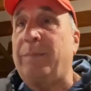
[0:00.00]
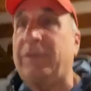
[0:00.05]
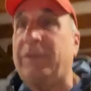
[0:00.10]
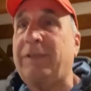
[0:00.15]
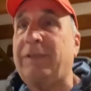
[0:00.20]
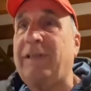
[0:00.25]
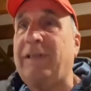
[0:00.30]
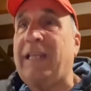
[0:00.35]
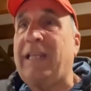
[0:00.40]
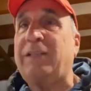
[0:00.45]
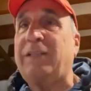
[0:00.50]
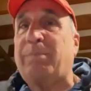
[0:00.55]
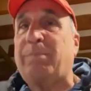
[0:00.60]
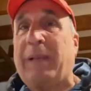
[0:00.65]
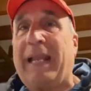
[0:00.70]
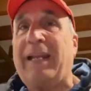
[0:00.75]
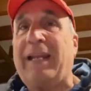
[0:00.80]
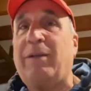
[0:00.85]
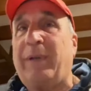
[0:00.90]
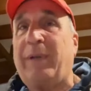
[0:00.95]
There's
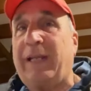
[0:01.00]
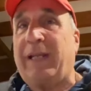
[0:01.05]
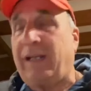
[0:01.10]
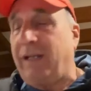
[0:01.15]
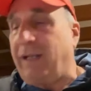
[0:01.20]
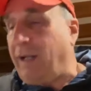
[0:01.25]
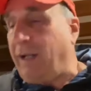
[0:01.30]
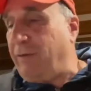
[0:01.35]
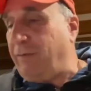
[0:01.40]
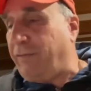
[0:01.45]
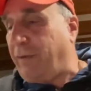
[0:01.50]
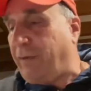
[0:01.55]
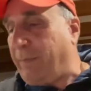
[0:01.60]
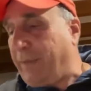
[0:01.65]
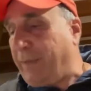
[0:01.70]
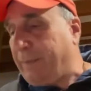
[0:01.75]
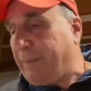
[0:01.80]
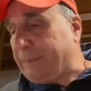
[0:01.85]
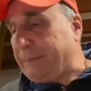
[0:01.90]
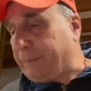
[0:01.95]
plenty we can learn from
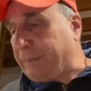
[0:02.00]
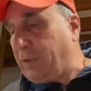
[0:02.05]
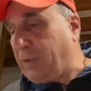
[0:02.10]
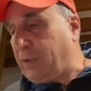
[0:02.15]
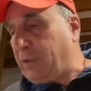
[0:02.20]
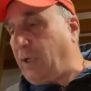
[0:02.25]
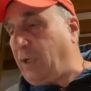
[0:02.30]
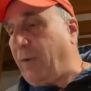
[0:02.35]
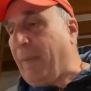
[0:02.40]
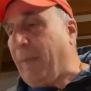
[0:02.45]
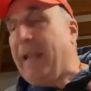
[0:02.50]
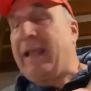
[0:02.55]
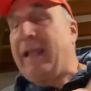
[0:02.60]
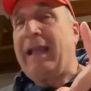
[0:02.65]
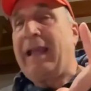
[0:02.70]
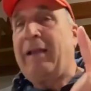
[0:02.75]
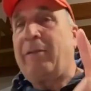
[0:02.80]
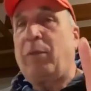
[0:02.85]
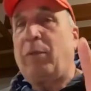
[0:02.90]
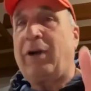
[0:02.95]
them. So
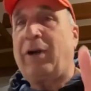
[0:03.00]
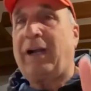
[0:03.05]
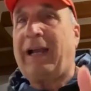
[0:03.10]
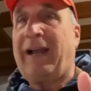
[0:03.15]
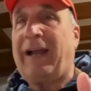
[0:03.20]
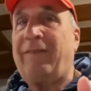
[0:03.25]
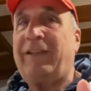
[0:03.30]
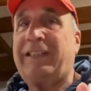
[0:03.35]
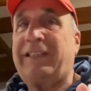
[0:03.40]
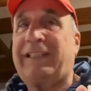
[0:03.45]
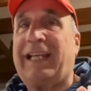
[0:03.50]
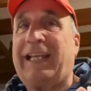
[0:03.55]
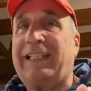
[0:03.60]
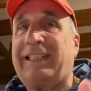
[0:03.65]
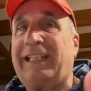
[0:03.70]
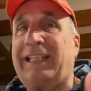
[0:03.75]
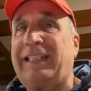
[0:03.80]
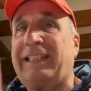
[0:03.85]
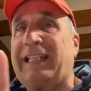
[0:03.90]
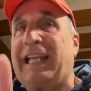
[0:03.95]
what Javi
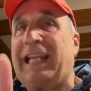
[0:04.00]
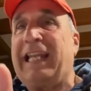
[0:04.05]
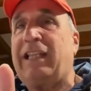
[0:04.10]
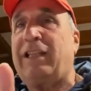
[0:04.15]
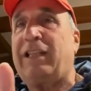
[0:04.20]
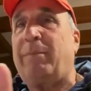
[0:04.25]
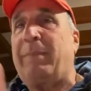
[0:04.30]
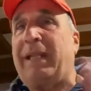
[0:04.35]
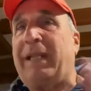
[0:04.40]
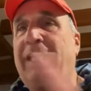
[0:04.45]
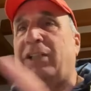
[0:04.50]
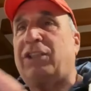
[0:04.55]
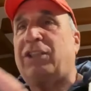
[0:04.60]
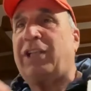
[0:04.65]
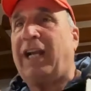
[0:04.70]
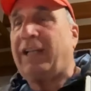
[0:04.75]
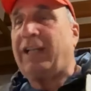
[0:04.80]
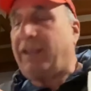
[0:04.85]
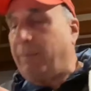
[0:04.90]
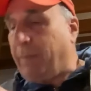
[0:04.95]
says is, eat the meat,
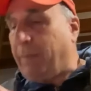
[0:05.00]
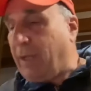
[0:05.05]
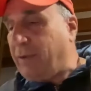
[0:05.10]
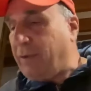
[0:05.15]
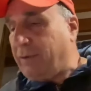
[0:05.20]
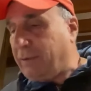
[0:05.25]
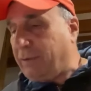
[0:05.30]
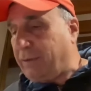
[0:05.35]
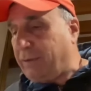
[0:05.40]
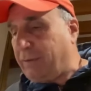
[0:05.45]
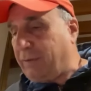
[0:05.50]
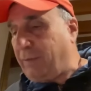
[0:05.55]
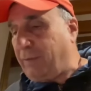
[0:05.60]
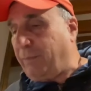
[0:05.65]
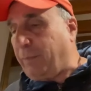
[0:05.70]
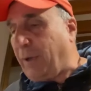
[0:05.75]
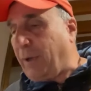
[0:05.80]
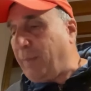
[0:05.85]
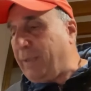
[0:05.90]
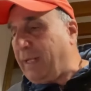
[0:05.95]
chuck the bones.
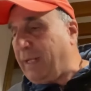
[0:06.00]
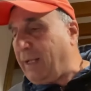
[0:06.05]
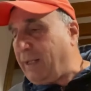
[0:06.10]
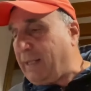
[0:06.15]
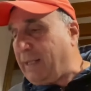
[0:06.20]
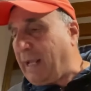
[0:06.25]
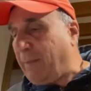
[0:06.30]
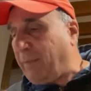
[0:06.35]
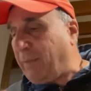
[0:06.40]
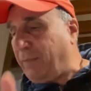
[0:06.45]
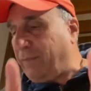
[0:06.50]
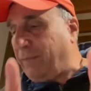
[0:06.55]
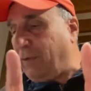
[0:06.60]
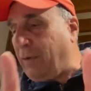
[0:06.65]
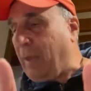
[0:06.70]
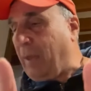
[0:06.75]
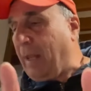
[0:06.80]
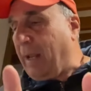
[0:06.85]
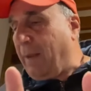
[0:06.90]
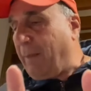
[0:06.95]
You've probably heard that
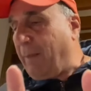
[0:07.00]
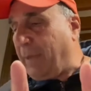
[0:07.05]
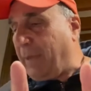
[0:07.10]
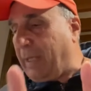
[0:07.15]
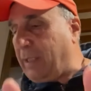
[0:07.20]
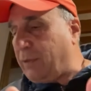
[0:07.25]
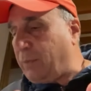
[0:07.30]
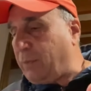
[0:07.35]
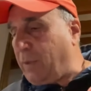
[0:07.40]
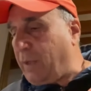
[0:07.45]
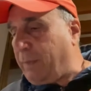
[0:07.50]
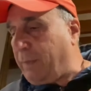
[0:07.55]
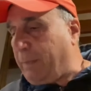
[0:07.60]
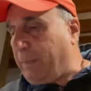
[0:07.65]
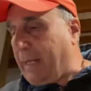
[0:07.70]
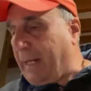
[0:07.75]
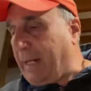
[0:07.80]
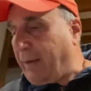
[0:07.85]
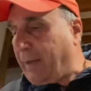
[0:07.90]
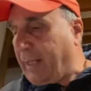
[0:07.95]
before, but it's worth
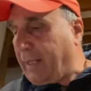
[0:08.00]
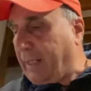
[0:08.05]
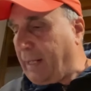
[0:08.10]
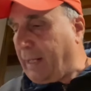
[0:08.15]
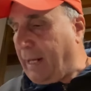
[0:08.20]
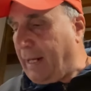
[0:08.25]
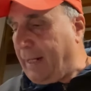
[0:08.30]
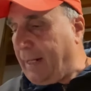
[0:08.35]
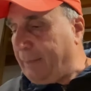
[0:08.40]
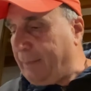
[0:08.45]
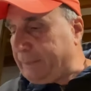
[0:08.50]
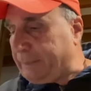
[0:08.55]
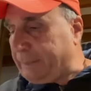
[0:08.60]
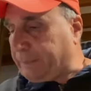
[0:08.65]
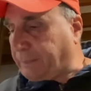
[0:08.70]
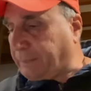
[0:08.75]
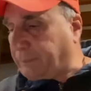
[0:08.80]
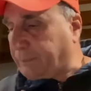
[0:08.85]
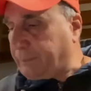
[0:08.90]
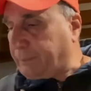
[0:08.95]
bearing.
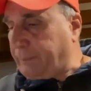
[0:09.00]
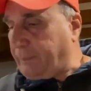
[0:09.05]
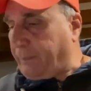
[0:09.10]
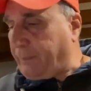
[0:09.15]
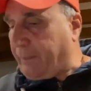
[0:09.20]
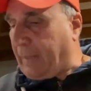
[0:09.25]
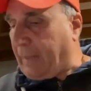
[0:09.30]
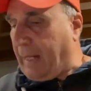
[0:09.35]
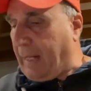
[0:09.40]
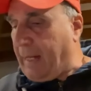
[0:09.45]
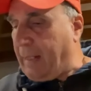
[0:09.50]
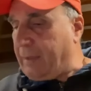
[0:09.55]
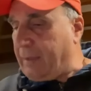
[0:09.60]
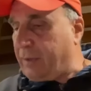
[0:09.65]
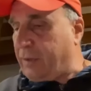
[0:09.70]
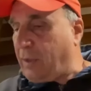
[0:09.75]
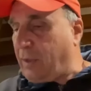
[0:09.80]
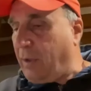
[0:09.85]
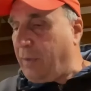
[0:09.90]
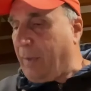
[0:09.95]

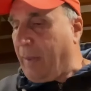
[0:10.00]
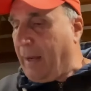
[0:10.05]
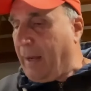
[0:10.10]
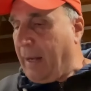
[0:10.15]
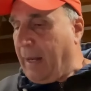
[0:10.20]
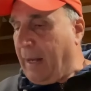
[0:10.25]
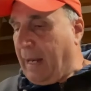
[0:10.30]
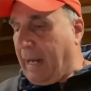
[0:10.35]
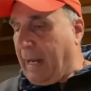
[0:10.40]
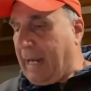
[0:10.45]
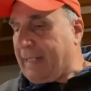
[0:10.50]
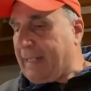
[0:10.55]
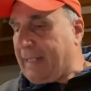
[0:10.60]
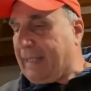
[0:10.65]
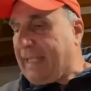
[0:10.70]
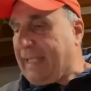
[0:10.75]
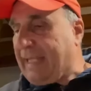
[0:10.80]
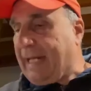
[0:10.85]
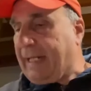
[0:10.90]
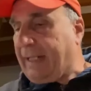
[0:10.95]
So I
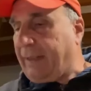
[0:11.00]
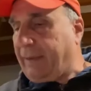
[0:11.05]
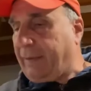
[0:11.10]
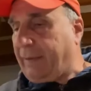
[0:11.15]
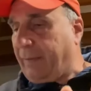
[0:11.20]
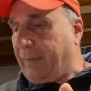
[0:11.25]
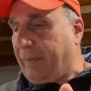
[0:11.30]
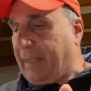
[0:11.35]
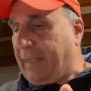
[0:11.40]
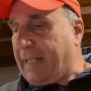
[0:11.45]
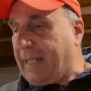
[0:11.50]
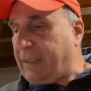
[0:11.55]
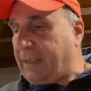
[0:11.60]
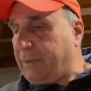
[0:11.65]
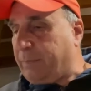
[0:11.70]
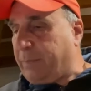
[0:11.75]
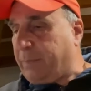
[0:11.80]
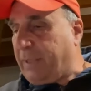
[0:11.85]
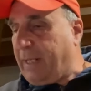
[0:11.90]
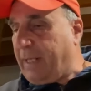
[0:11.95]
think that's
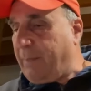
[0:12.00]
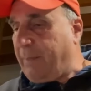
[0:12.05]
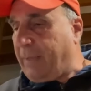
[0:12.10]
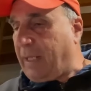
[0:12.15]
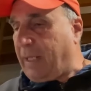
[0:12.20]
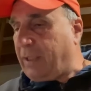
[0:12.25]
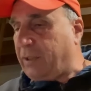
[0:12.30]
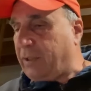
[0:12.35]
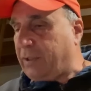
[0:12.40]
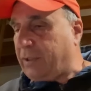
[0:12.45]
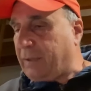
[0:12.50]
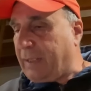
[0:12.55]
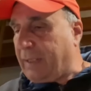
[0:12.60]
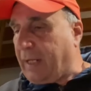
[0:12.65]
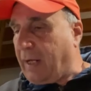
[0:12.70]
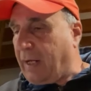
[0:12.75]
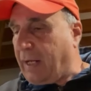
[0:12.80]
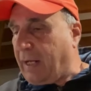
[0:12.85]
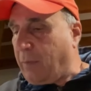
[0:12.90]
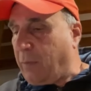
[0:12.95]
pretty much
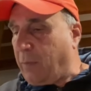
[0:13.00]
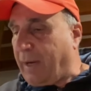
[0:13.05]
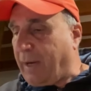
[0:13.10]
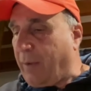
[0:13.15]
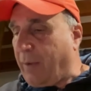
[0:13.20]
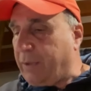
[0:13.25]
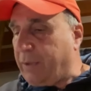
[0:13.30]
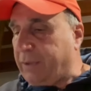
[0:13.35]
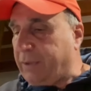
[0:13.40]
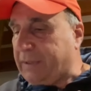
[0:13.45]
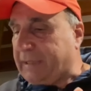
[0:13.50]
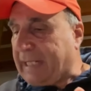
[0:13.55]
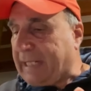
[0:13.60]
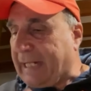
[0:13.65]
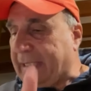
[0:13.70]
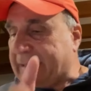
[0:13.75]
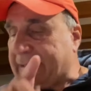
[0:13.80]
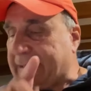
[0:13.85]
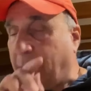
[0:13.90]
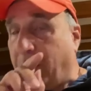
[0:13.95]
what I want to say,
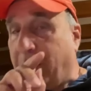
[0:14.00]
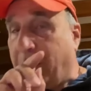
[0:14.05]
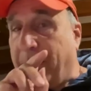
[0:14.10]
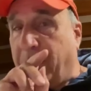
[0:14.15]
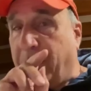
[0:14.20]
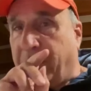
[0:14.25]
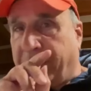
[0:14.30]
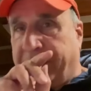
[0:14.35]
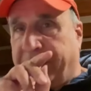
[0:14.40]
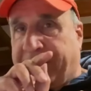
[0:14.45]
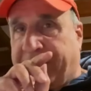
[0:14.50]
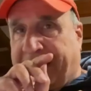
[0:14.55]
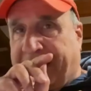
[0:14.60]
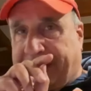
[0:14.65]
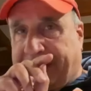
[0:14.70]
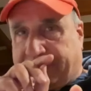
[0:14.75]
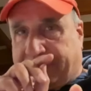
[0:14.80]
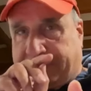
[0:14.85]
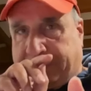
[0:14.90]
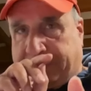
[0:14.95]
except one more thing.